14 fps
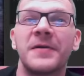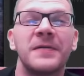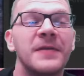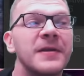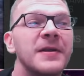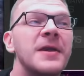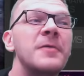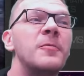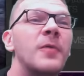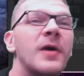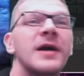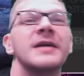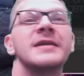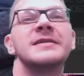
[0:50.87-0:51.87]
than he
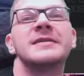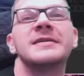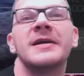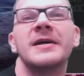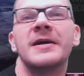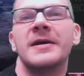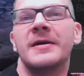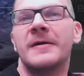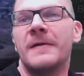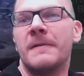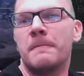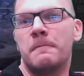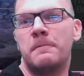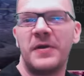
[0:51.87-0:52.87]
was
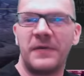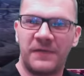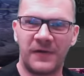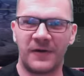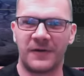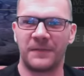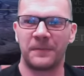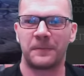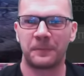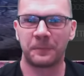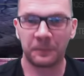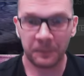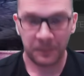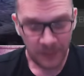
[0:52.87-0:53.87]
before.
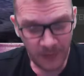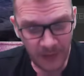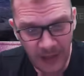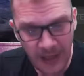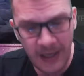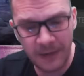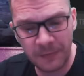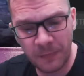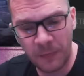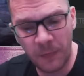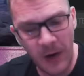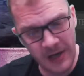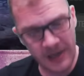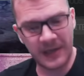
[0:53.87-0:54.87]
And
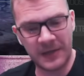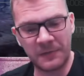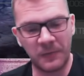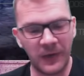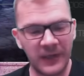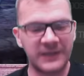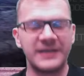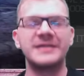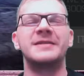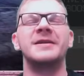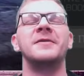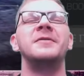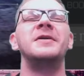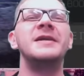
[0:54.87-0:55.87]
why? What is
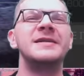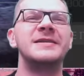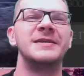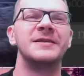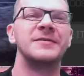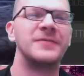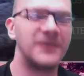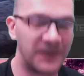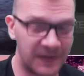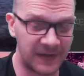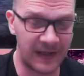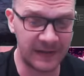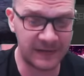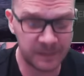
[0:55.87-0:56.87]
the reason for
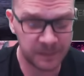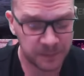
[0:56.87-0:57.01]
that?